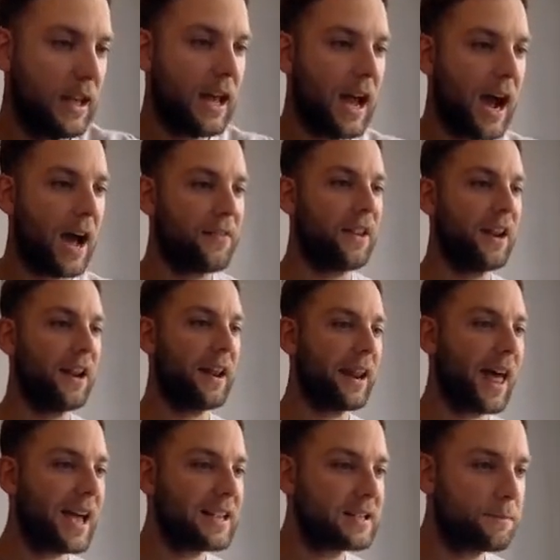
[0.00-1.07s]
And then the
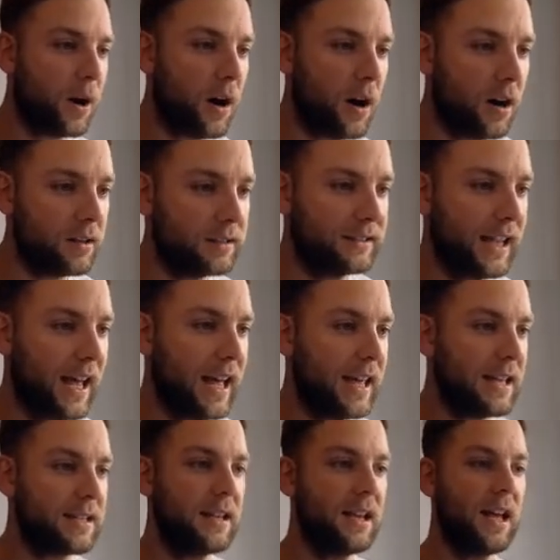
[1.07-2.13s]
last part
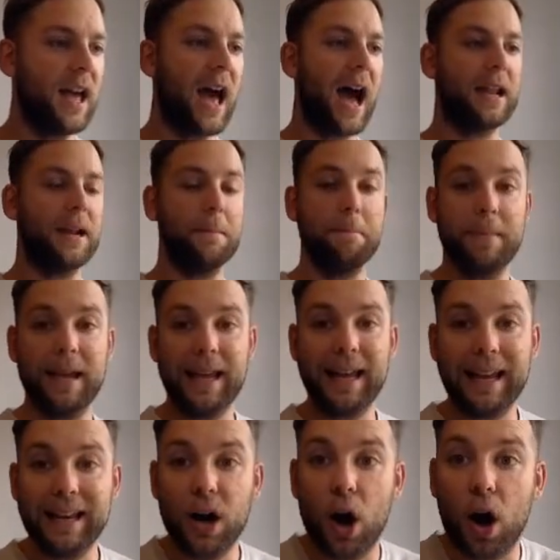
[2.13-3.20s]
says, and a
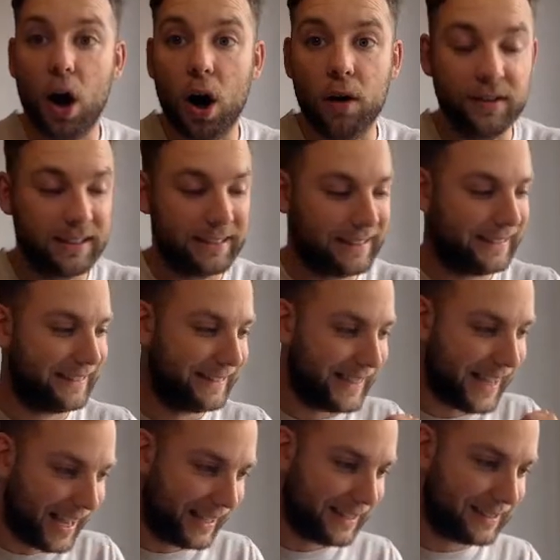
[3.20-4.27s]
mean of
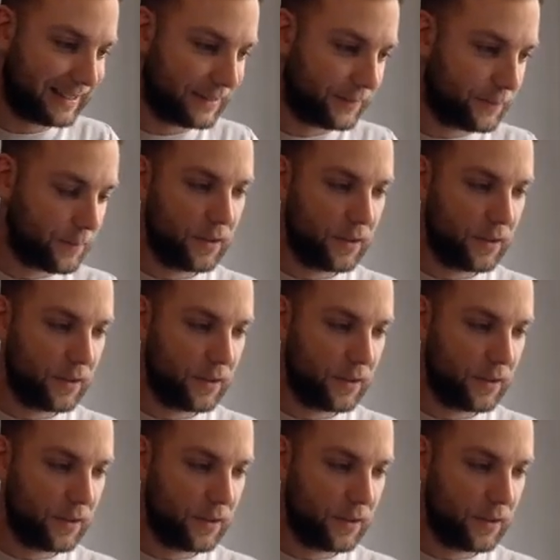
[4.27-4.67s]
6.